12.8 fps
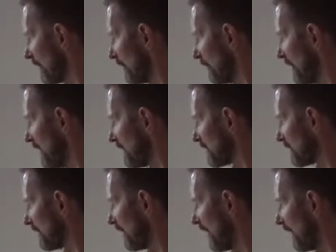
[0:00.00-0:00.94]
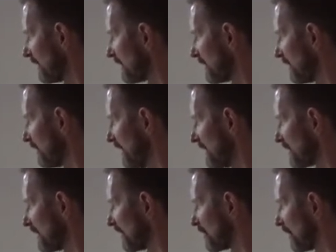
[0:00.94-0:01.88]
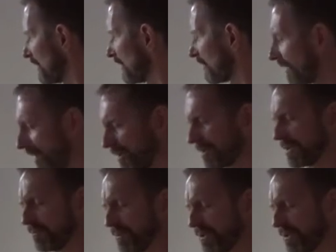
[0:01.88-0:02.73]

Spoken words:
means, anjan means literally coloured.